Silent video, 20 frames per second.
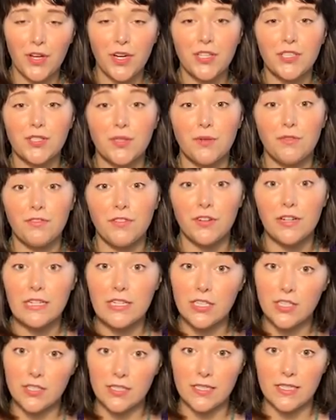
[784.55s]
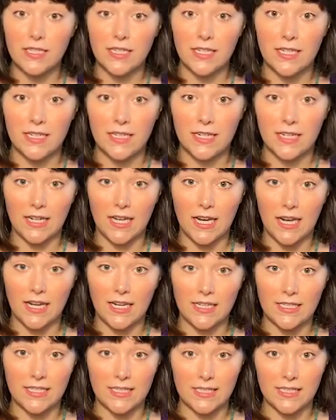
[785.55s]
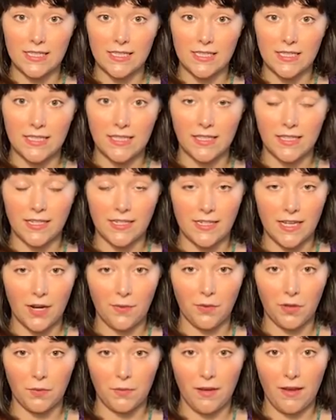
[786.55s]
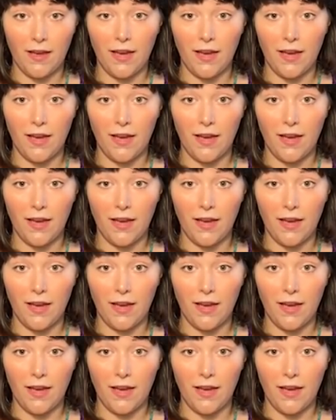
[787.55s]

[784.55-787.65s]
So if you're interested in getting a distance healing done with me,